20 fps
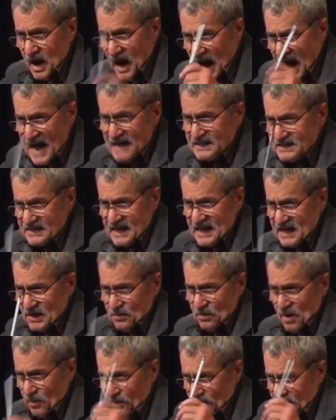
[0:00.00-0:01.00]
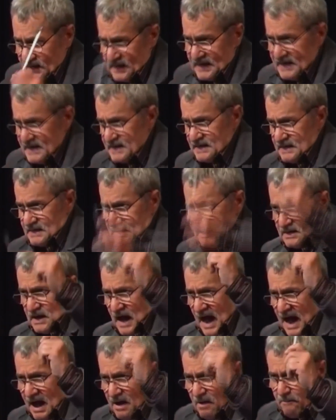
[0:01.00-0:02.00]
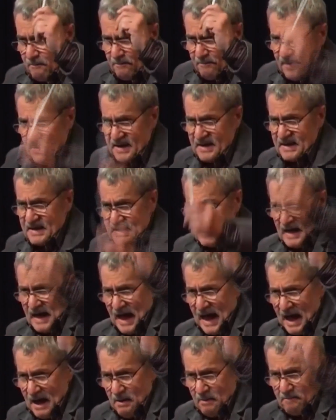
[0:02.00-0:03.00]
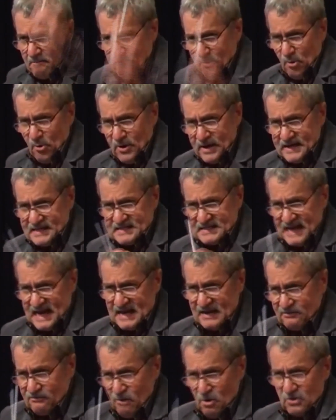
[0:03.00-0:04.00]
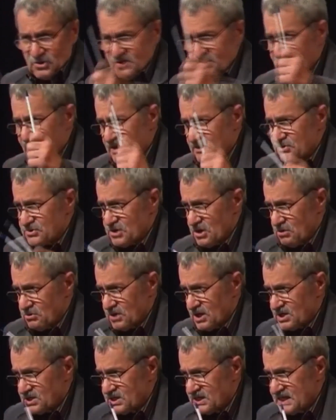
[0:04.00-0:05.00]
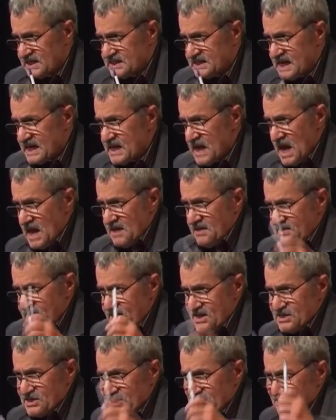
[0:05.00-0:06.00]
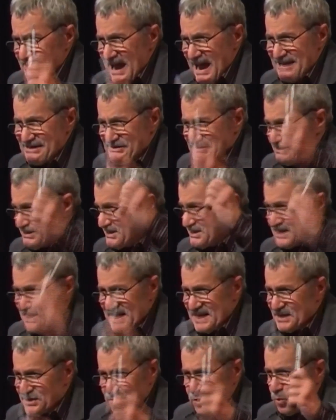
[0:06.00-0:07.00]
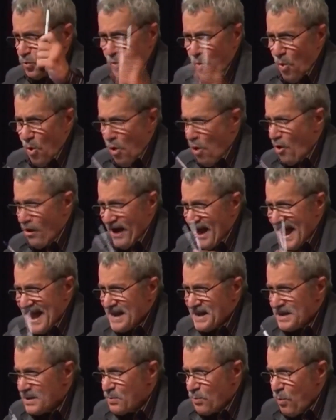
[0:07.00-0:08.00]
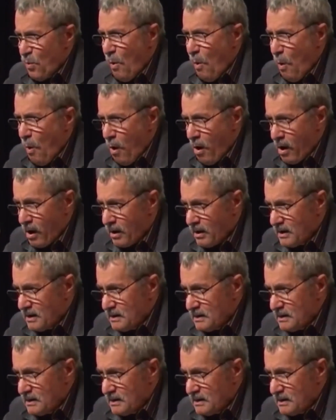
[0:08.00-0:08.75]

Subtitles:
I tell you what we need. Our boy Teddy Roosevelt told us. He said, this nation needs a war, any war.